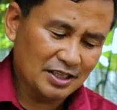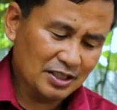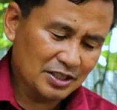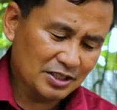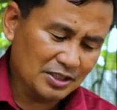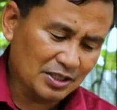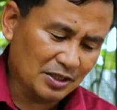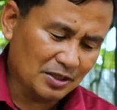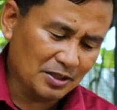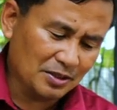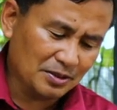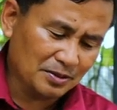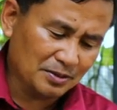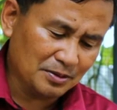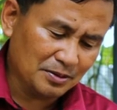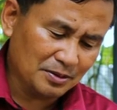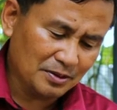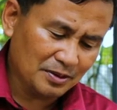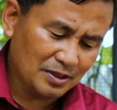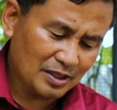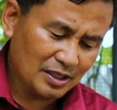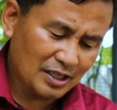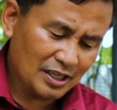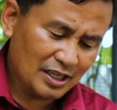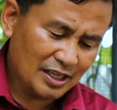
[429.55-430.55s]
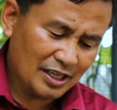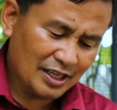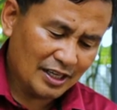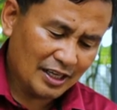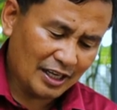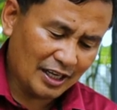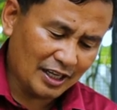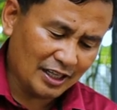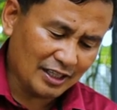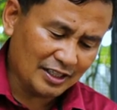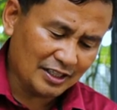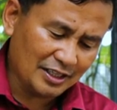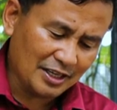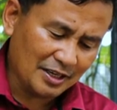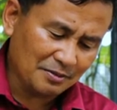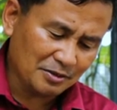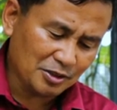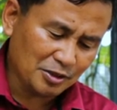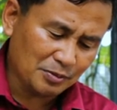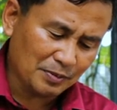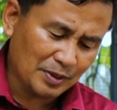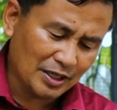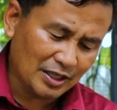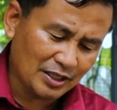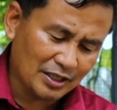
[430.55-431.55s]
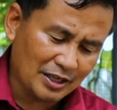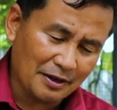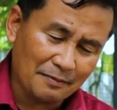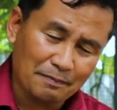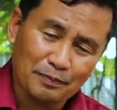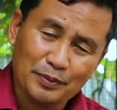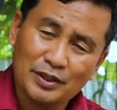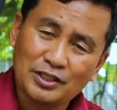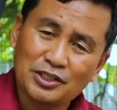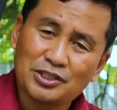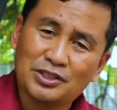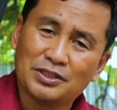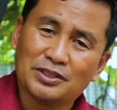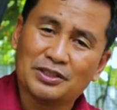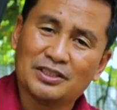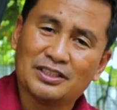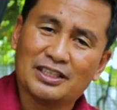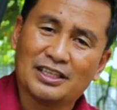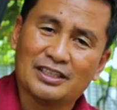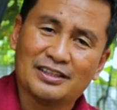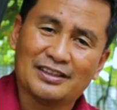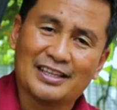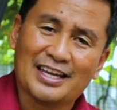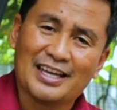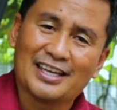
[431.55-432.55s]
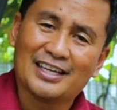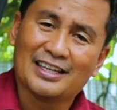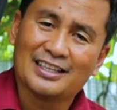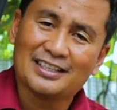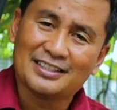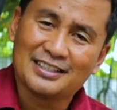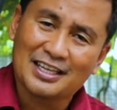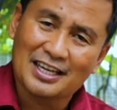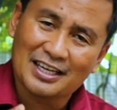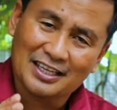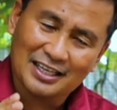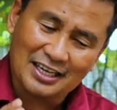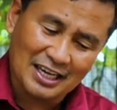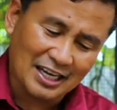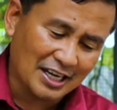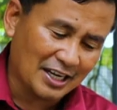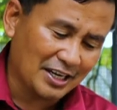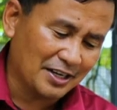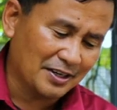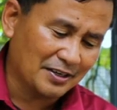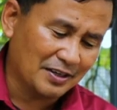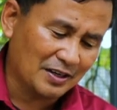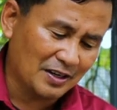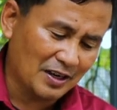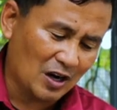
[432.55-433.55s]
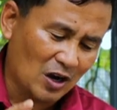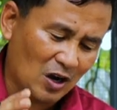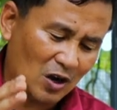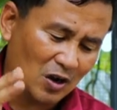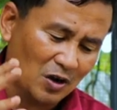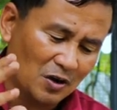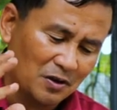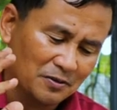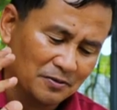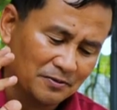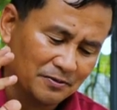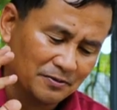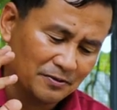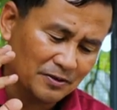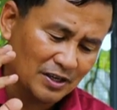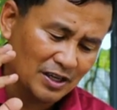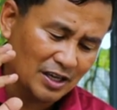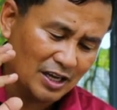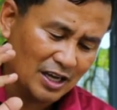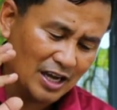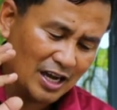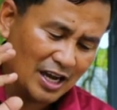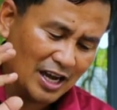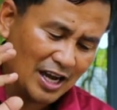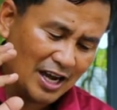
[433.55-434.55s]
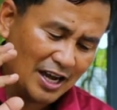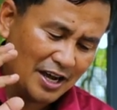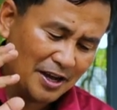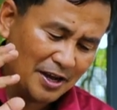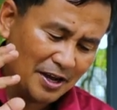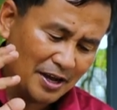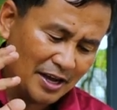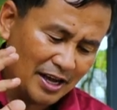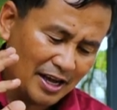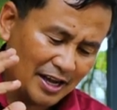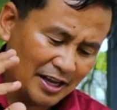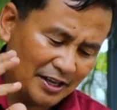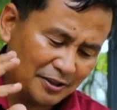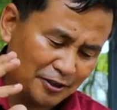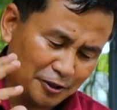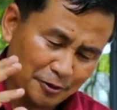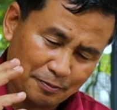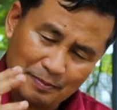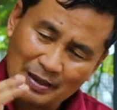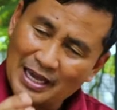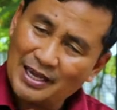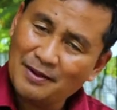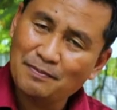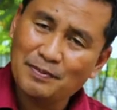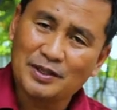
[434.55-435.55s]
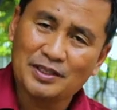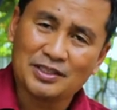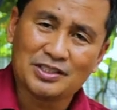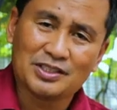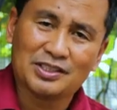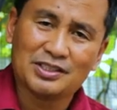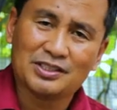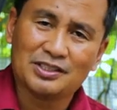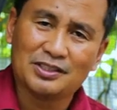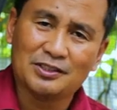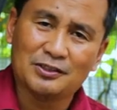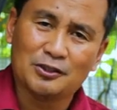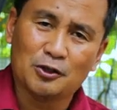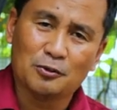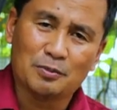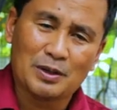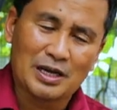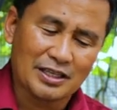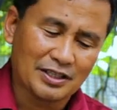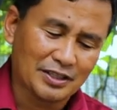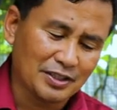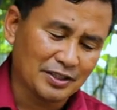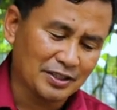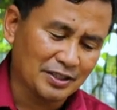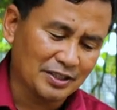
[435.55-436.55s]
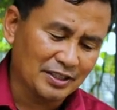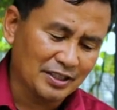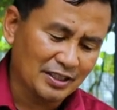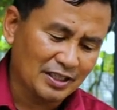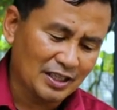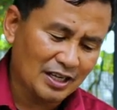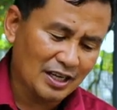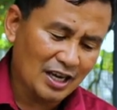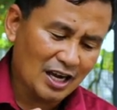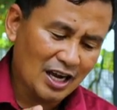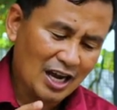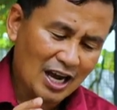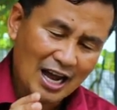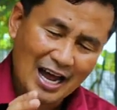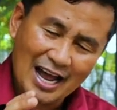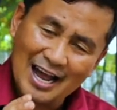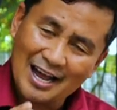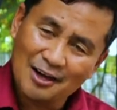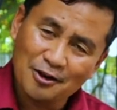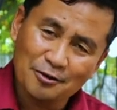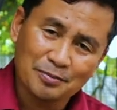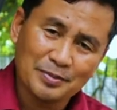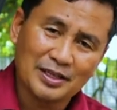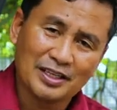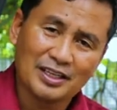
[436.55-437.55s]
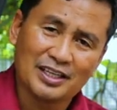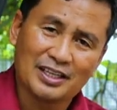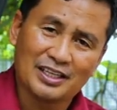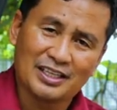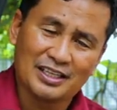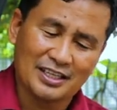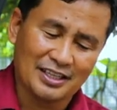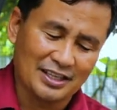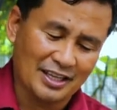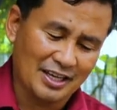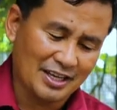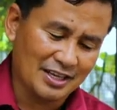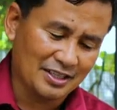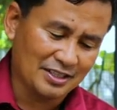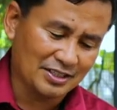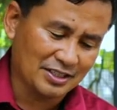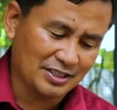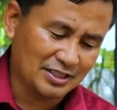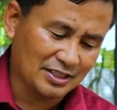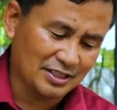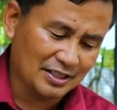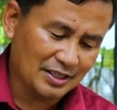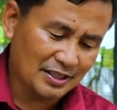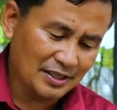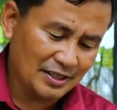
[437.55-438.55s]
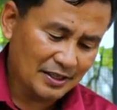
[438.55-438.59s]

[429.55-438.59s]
So it gives me the impression that they can take care of their babies, no matter how many it is.